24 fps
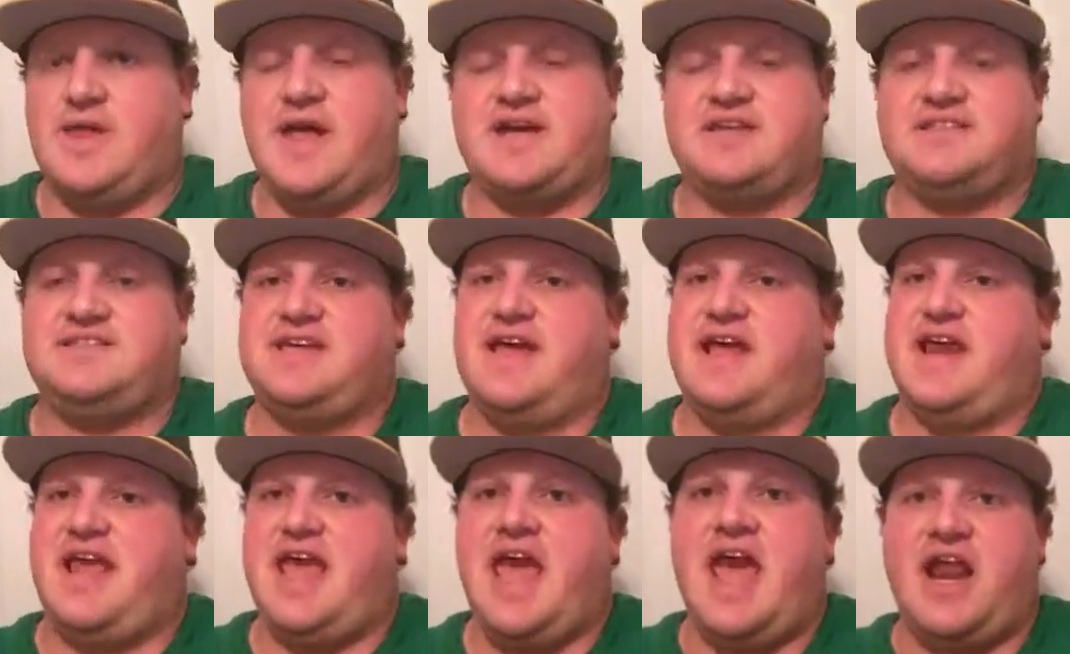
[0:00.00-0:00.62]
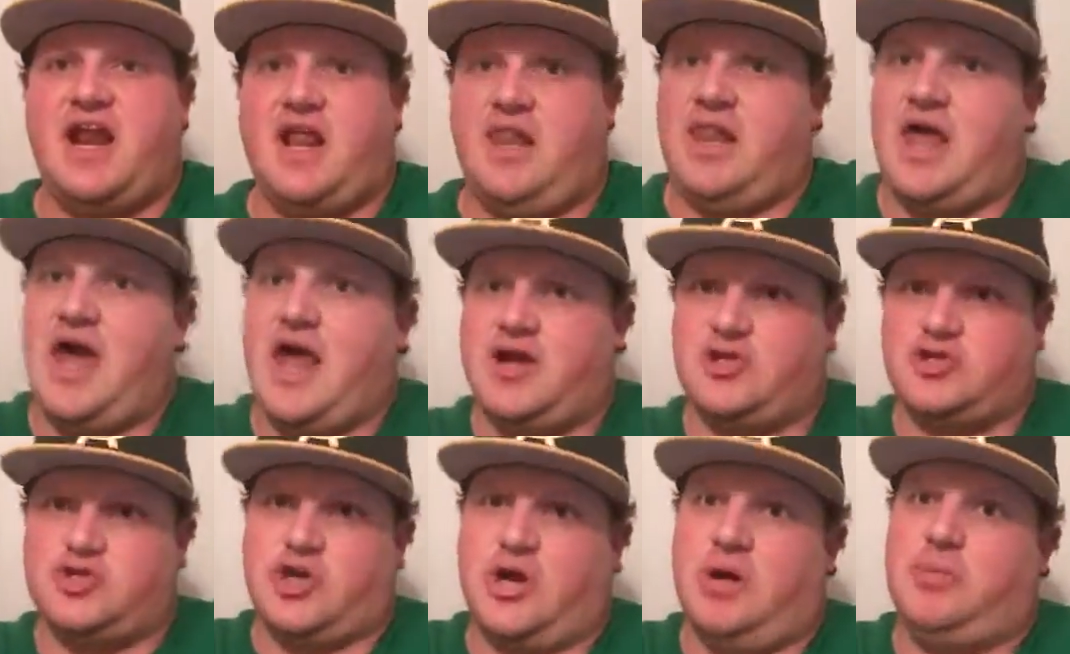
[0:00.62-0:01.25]
like I said, he had a
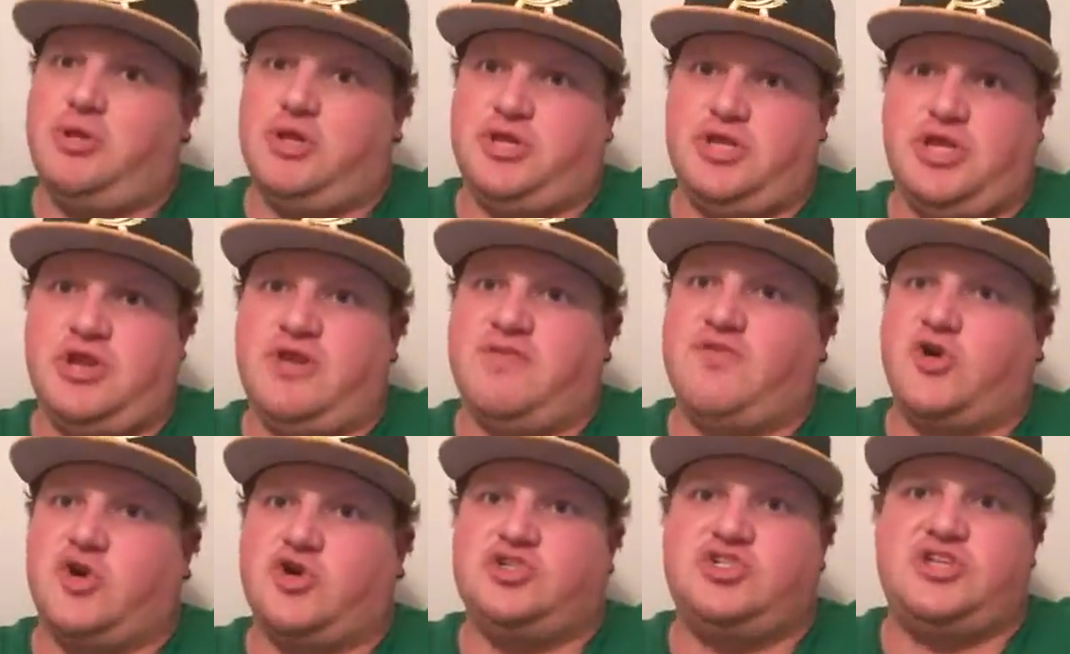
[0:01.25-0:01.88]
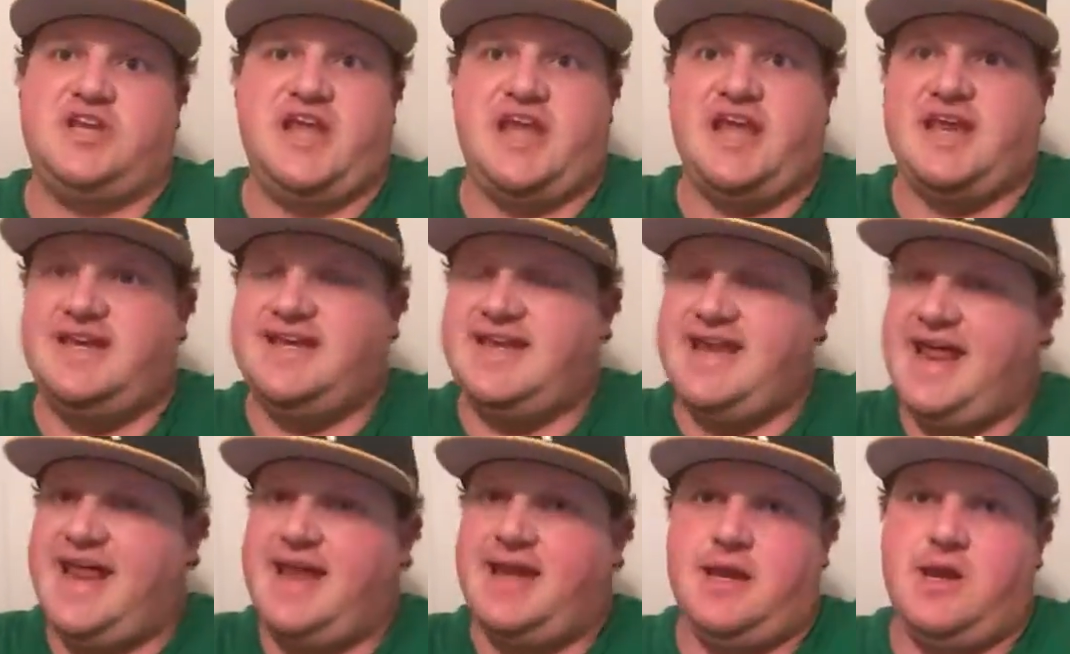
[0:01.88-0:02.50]
lot of trouble in university,
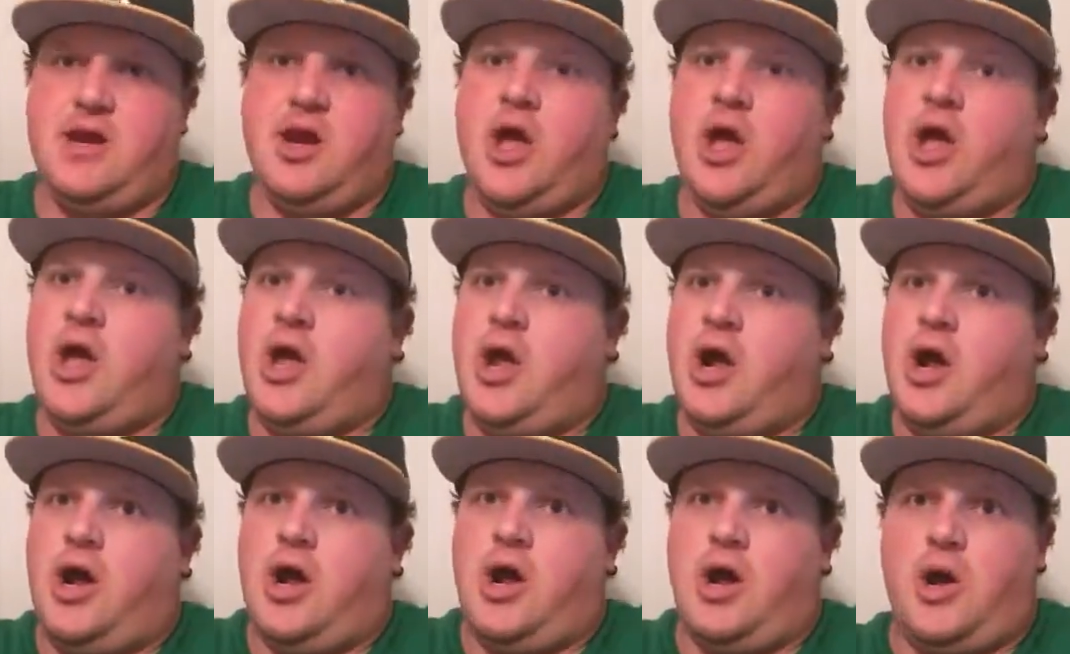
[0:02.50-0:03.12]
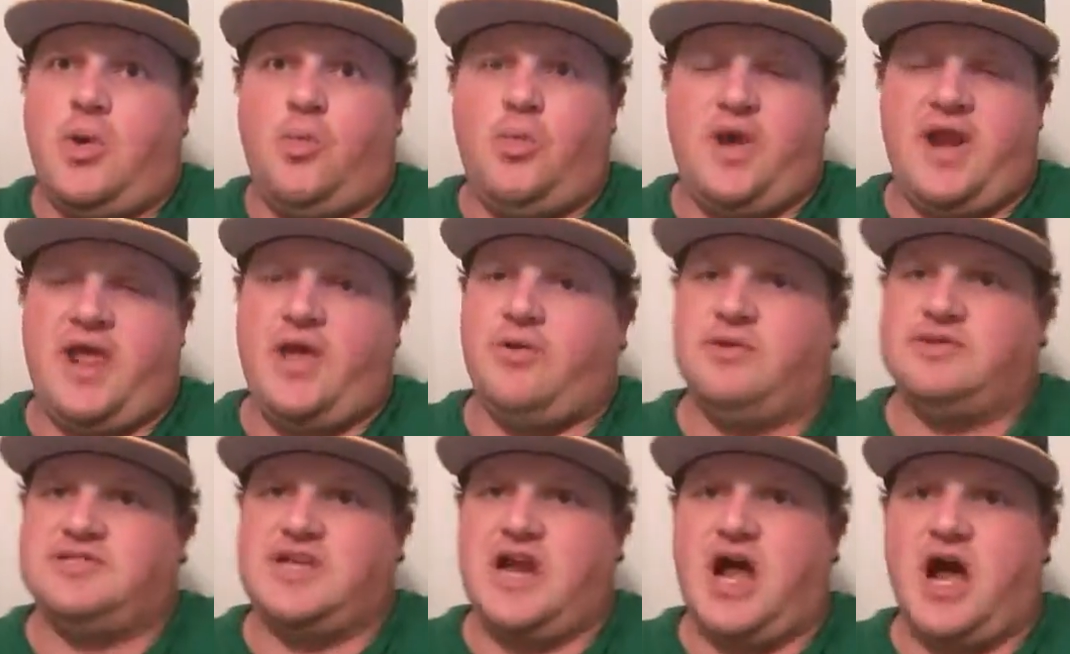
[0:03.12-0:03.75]
and when
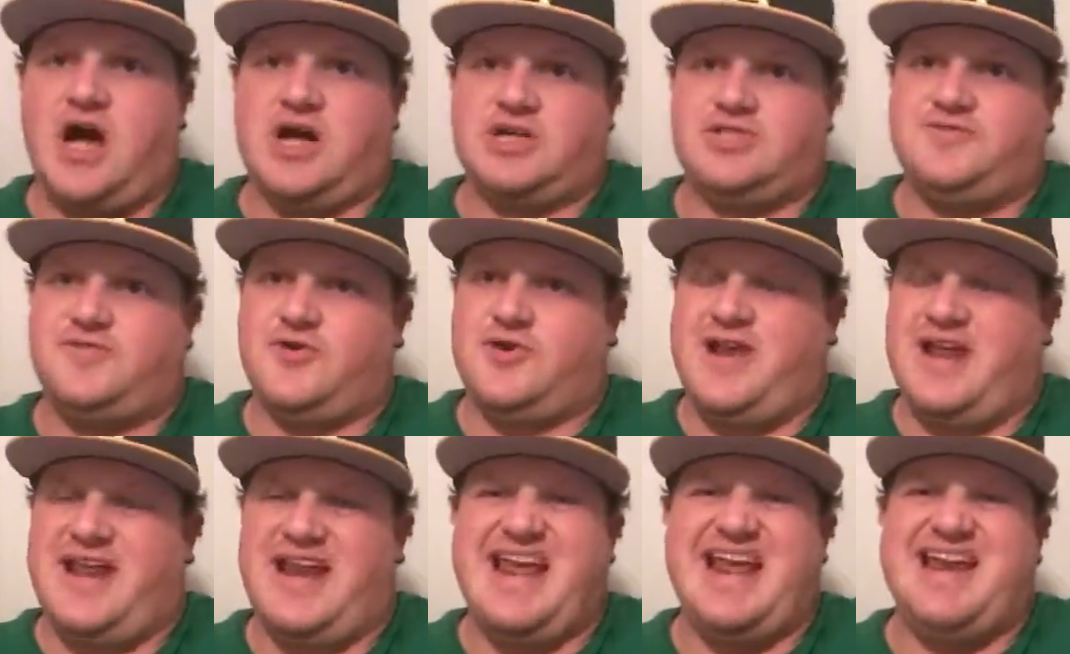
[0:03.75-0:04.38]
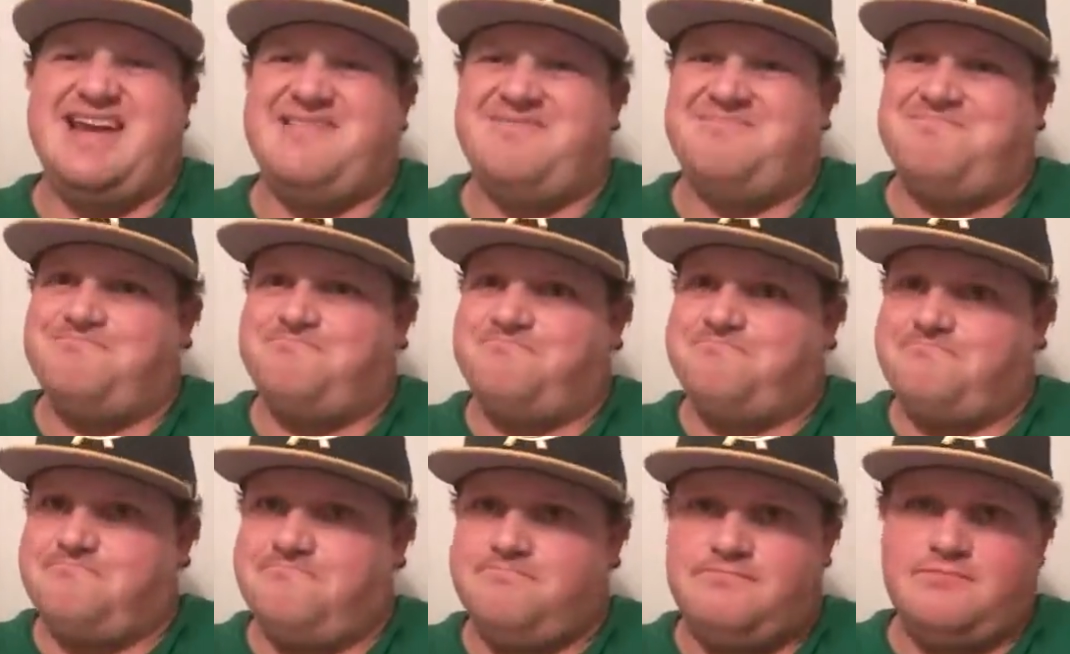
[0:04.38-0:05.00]
he was at Oxford, he didn't
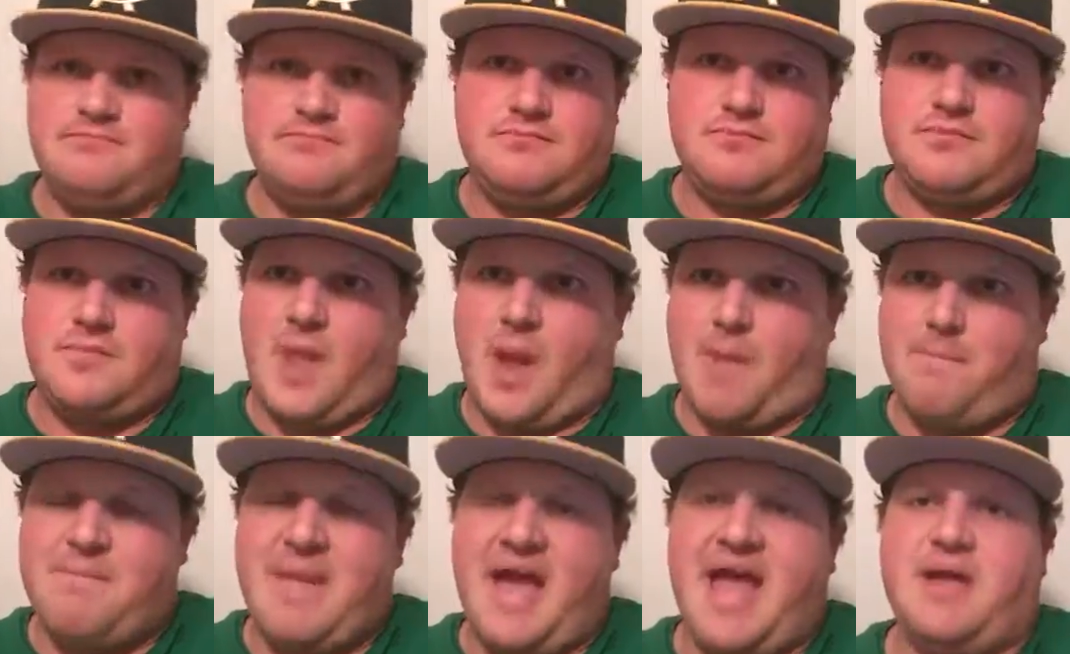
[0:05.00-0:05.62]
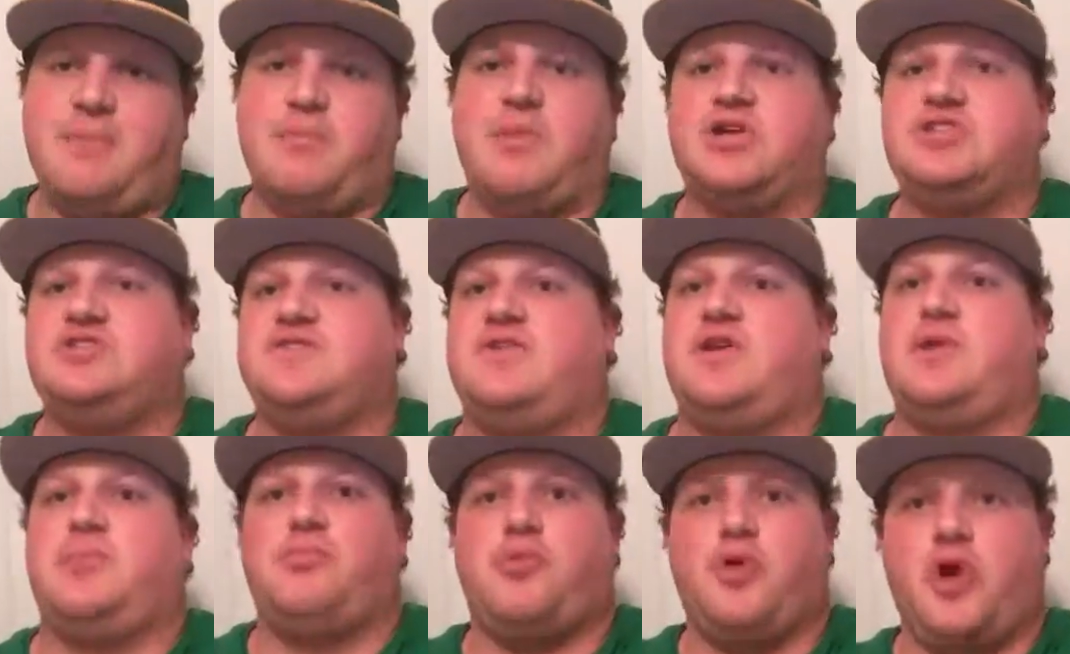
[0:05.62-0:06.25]
make much
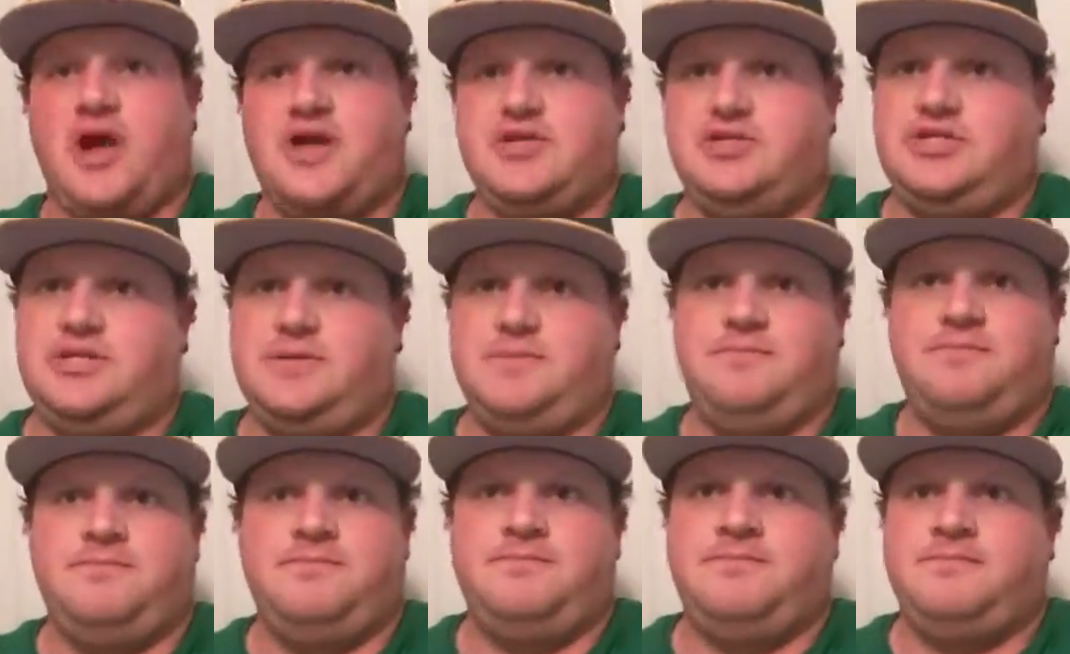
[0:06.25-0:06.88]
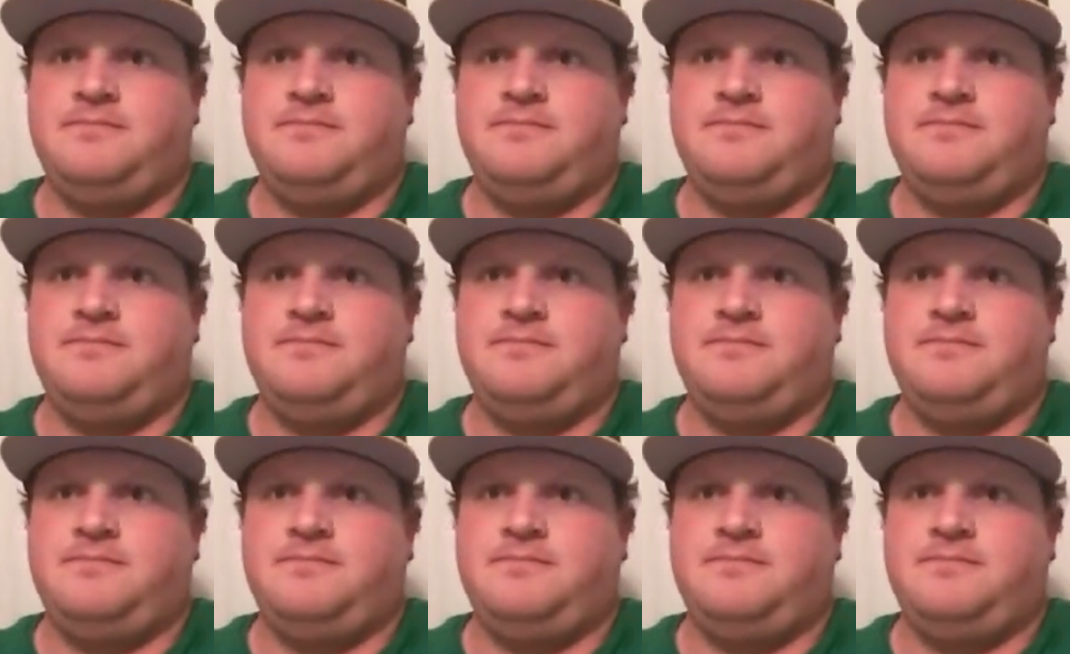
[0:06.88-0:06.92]
of an impression.